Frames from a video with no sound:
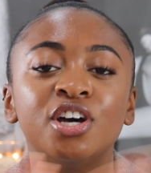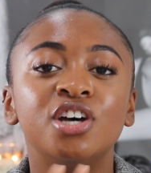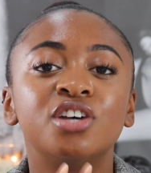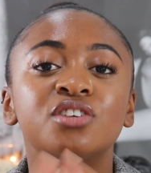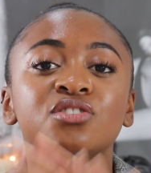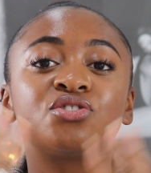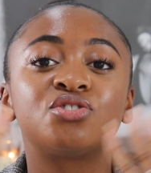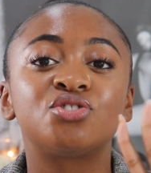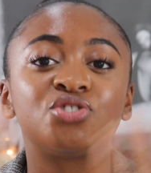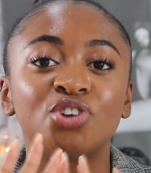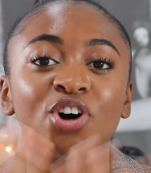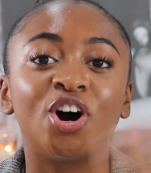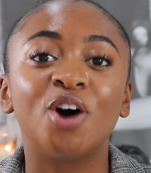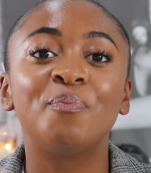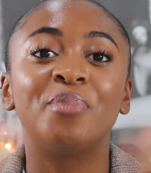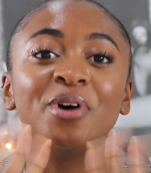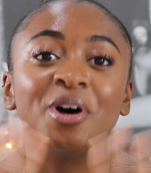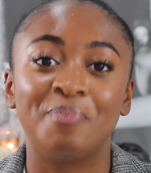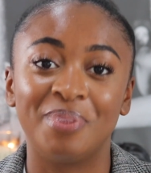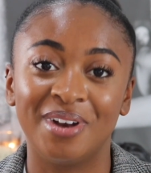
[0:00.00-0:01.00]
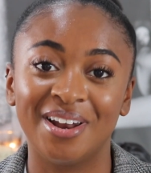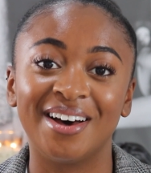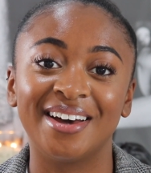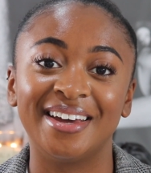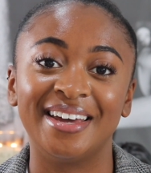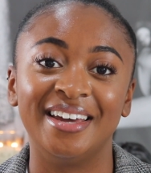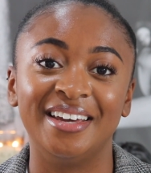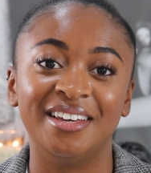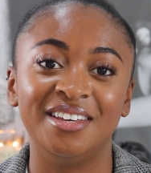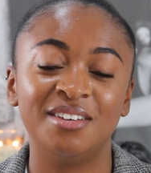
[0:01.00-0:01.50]
Stop
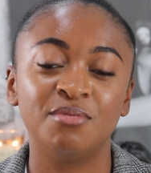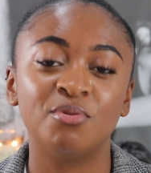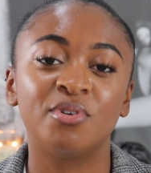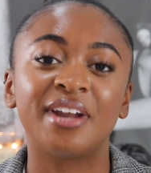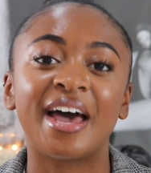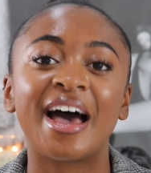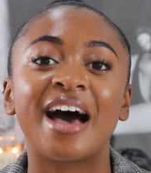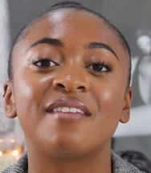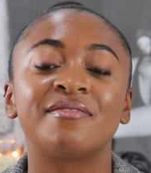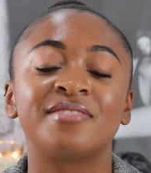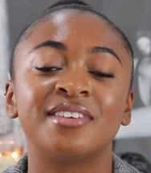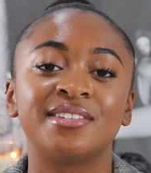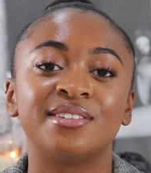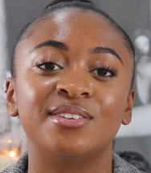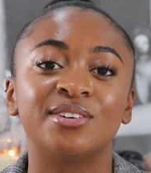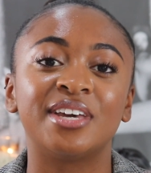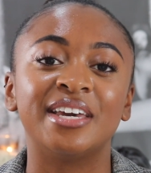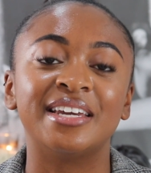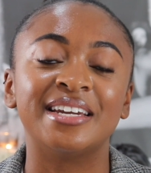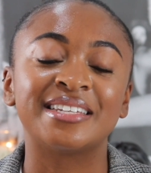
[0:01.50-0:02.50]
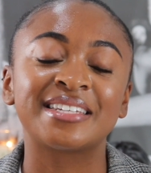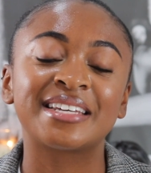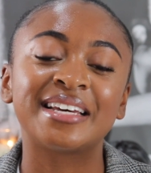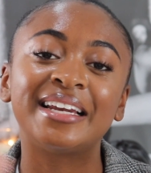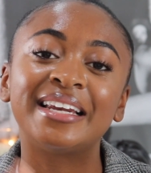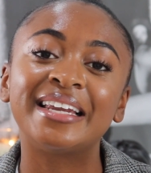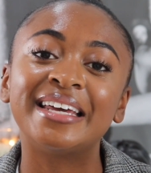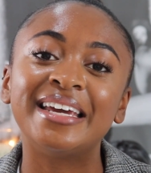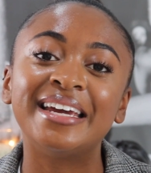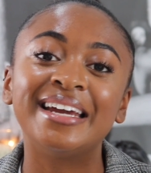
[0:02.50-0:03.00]
applying. You want to have this looking as
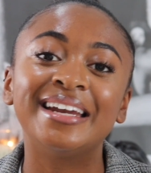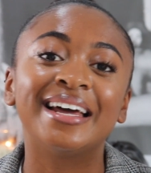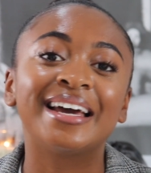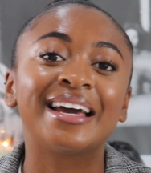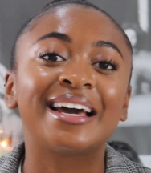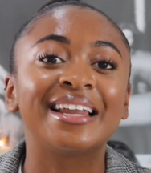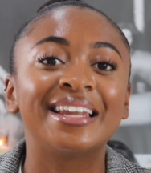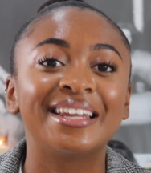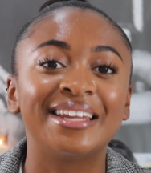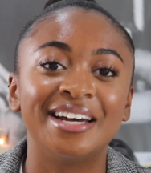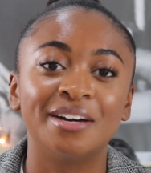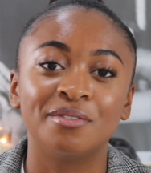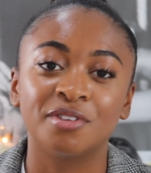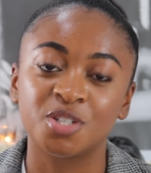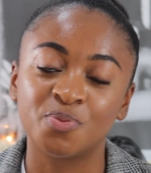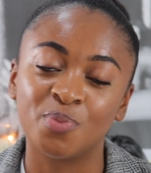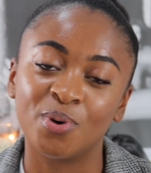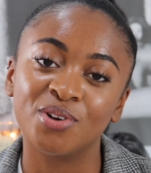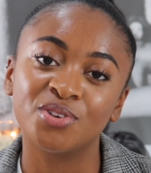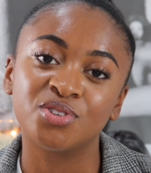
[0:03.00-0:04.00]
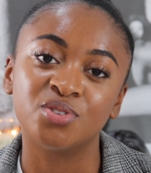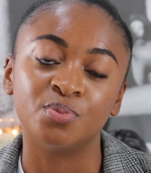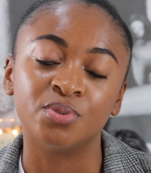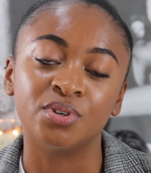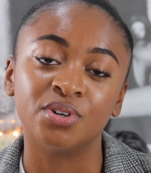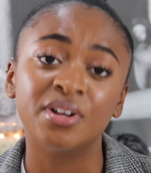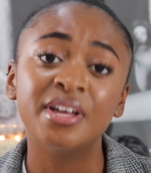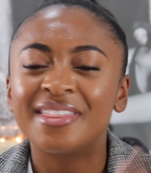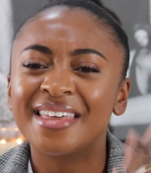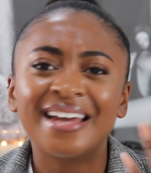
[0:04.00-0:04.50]
clean and clear as
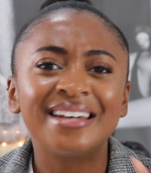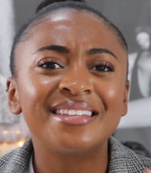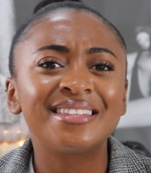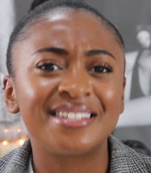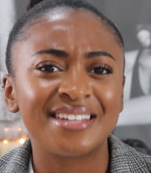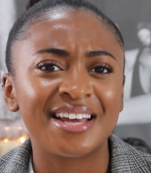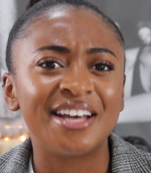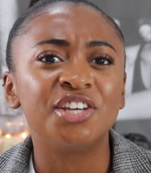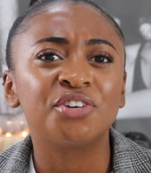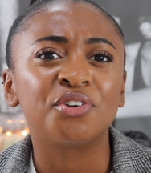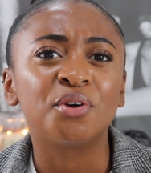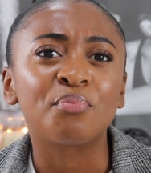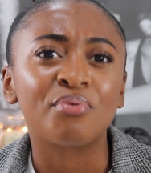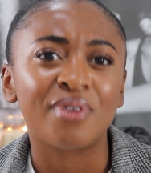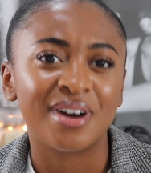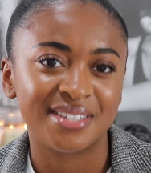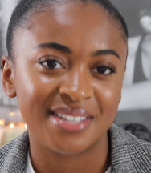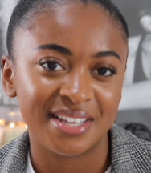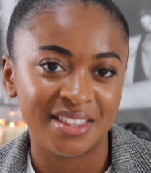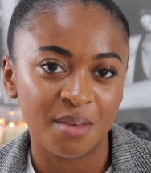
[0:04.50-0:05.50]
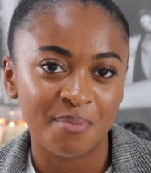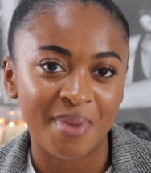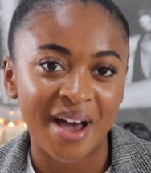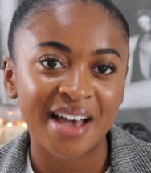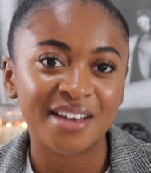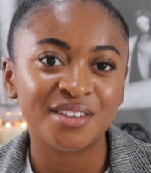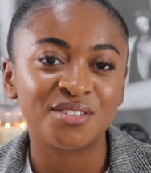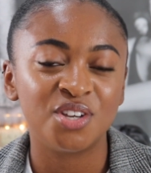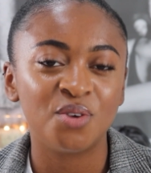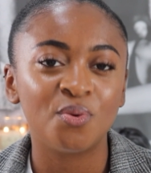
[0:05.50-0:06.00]
possible. At the end of the day, you're impressing the
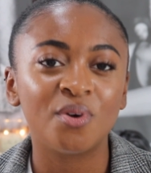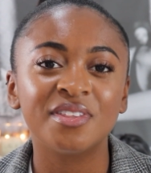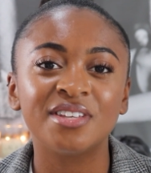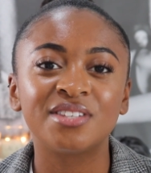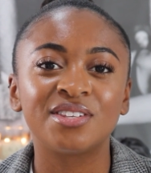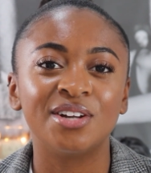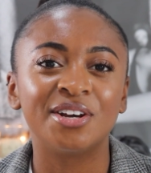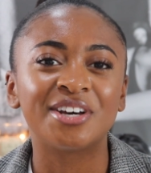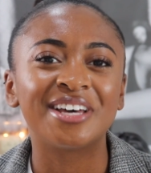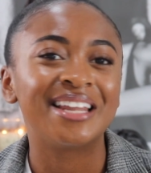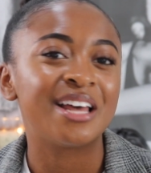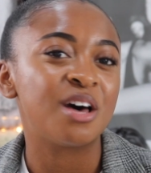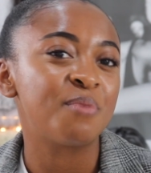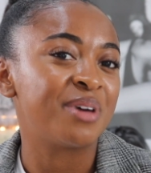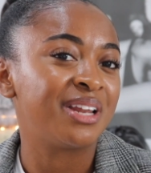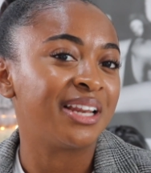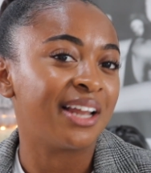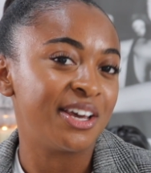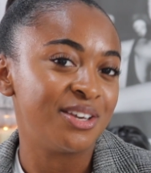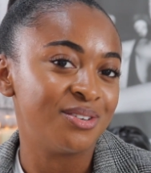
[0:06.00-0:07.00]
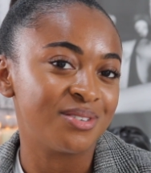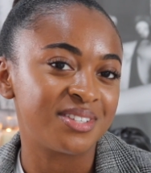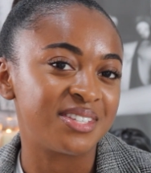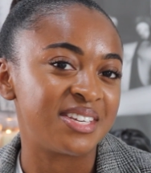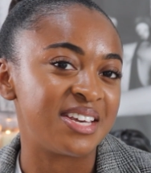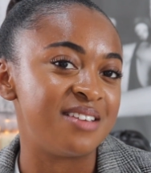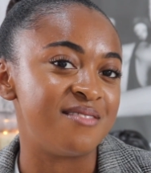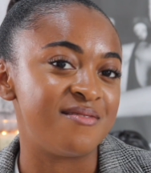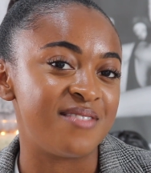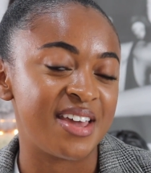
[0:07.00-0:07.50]
bank, so you want this to look a little bit like your
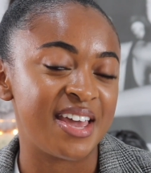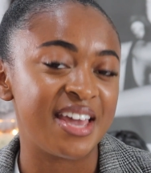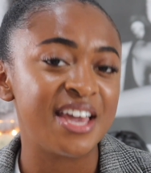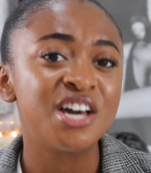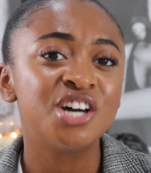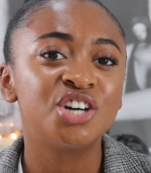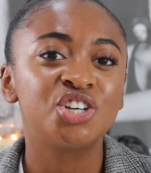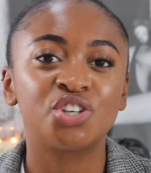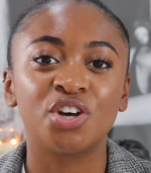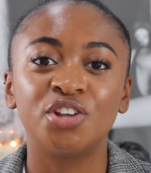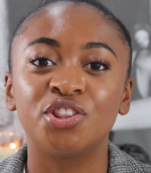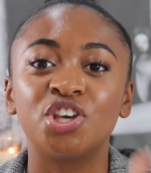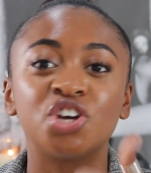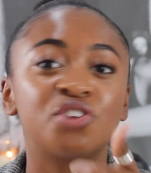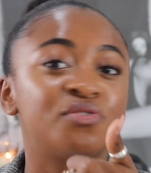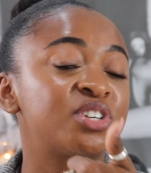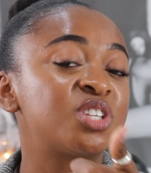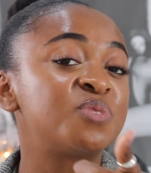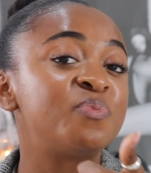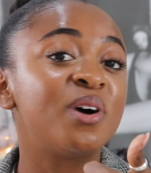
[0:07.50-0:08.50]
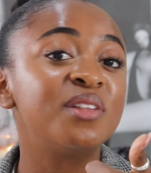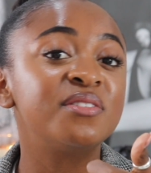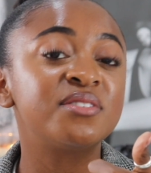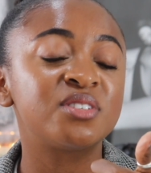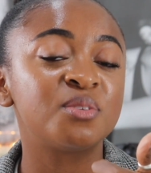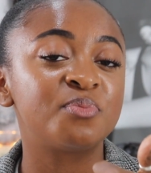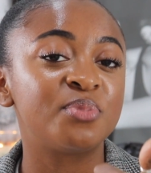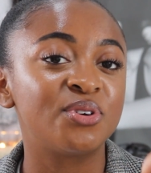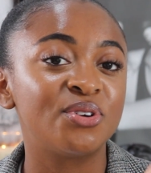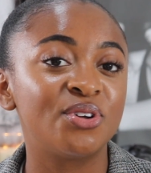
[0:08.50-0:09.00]
CV, showing that you're
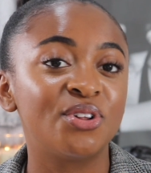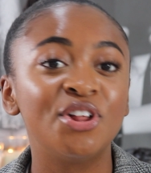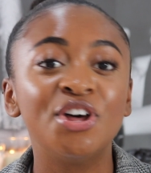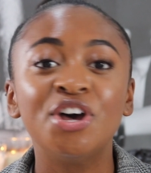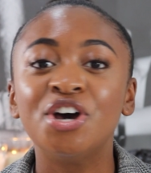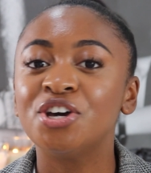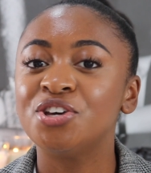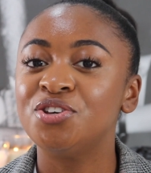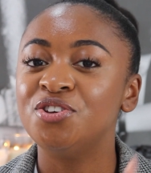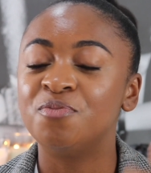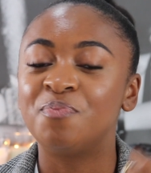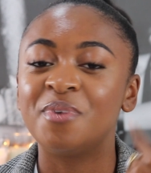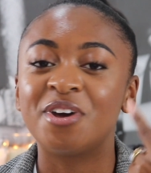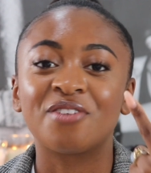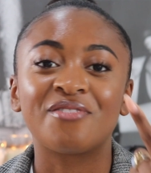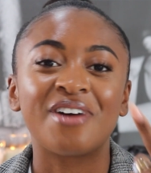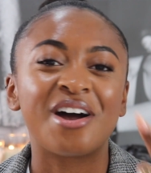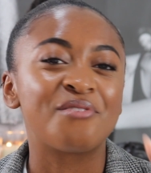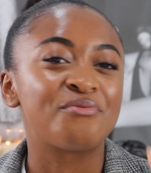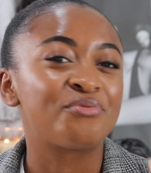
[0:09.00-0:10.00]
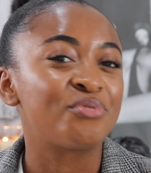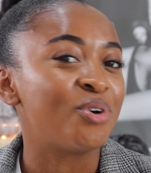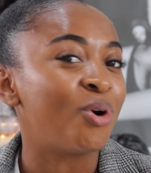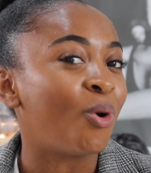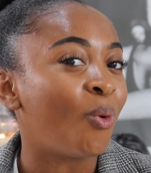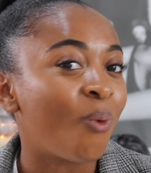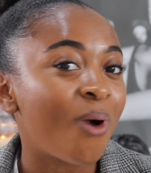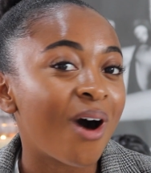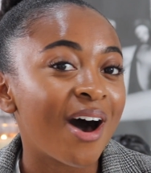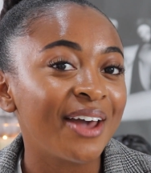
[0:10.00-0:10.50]
responsible, you've been around for a
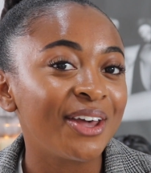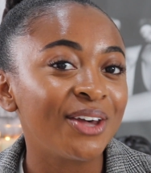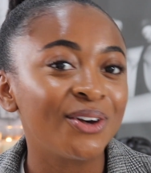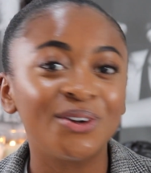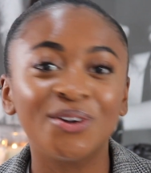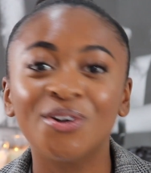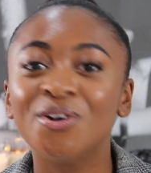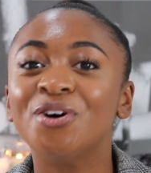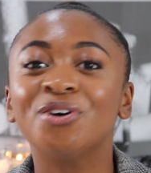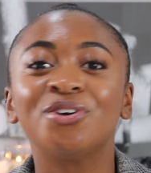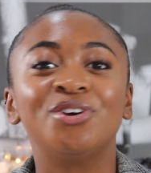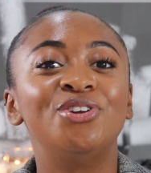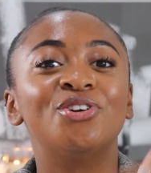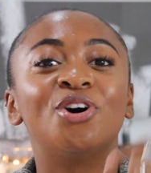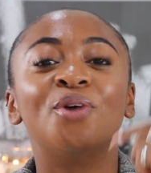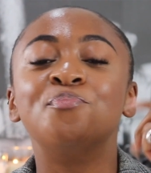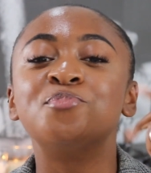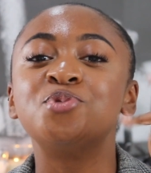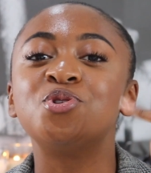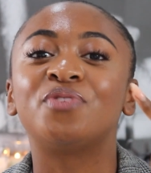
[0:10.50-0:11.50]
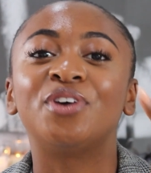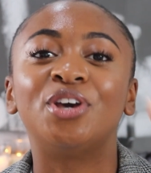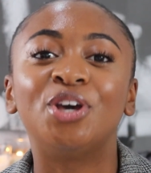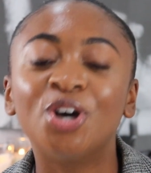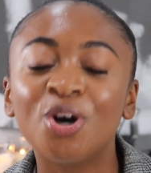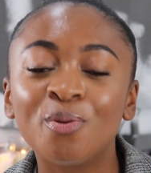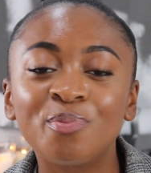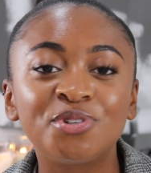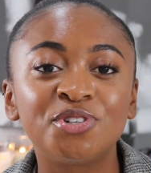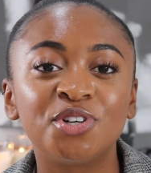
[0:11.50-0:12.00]
while, you're not moving
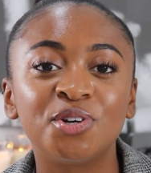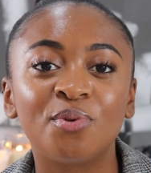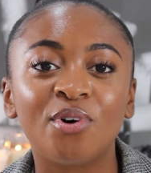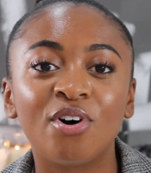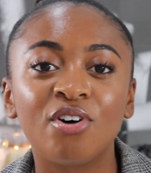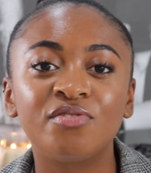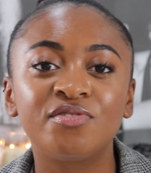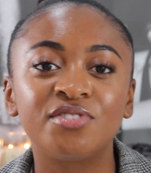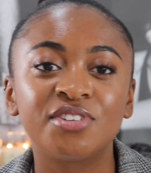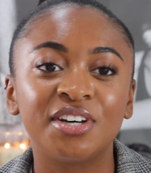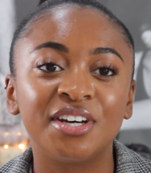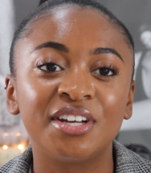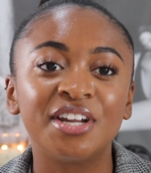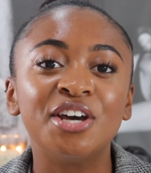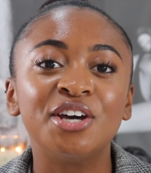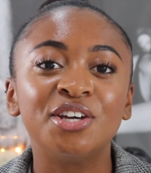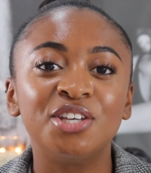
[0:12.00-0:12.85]
up too often.